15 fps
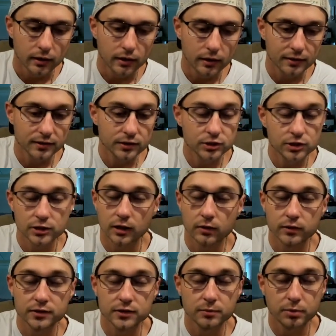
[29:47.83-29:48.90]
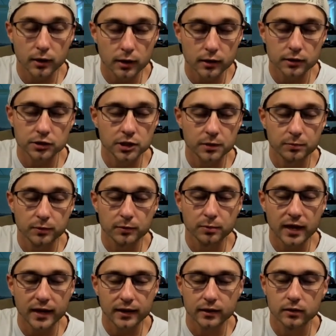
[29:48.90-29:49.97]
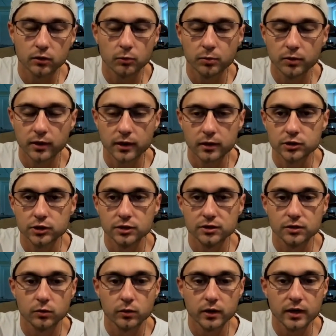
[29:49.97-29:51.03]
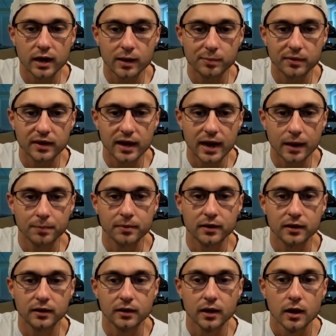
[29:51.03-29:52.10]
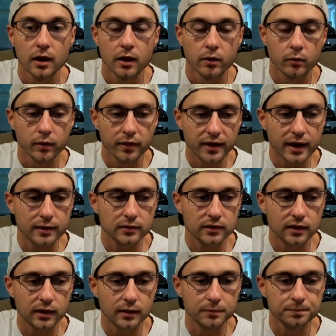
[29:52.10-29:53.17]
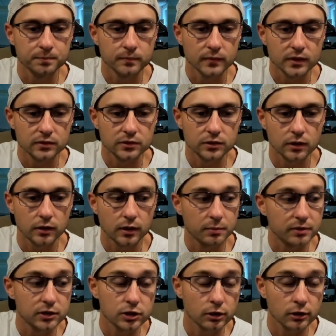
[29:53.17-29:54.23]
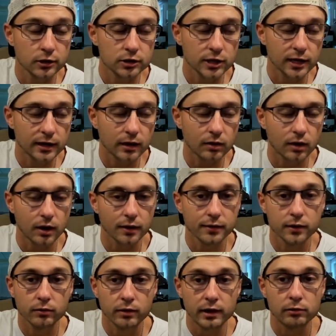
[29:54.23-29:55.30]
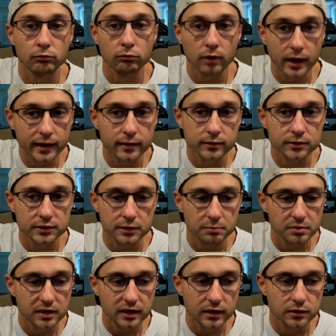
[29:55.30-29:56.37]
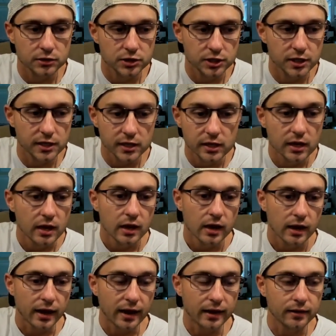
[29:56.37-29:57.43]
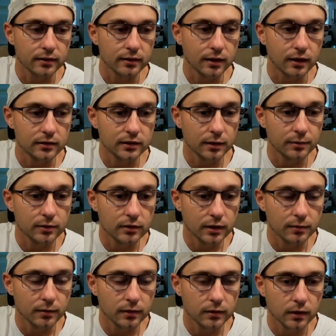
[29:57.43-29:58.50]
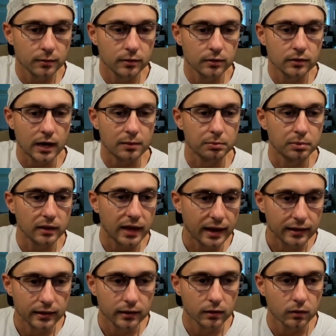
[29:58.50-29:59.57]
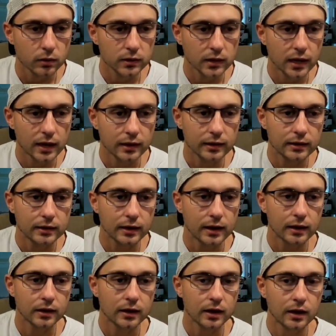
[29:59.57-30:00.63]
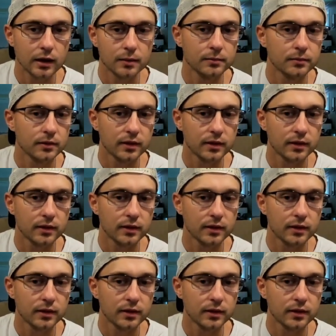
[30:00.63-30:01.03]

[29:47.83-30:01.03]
This show is in partnership with Black and Gold Productions and would not be happening without them. So be sure to check out all the great writers at BNG at www.blackandgoldhockey.com.